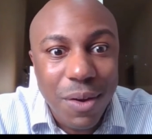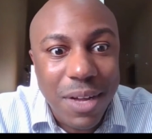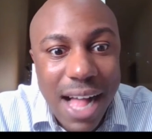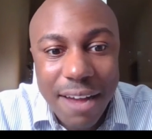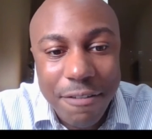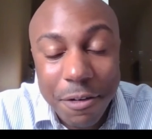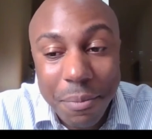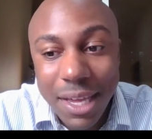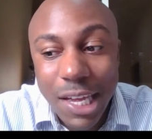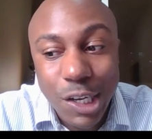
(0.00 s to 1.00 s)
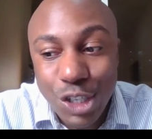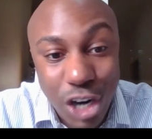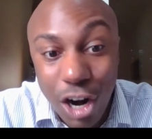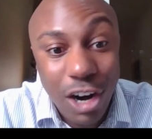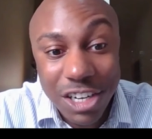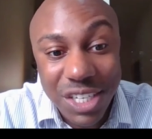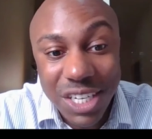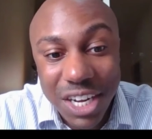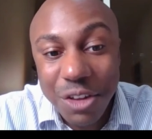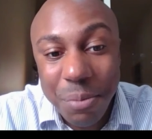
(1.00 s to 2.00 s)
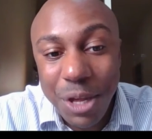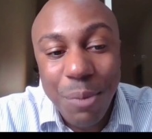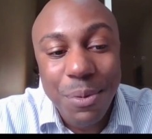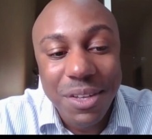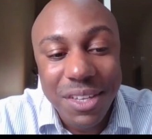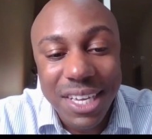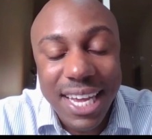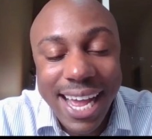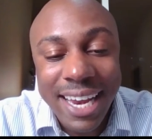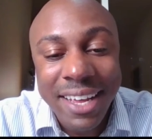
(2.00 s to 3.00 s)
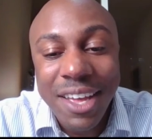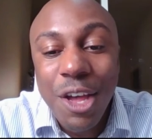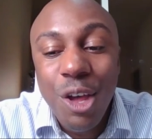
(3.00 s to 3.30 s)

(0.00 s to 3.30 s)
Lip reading: God forbid, charging other people to look at it.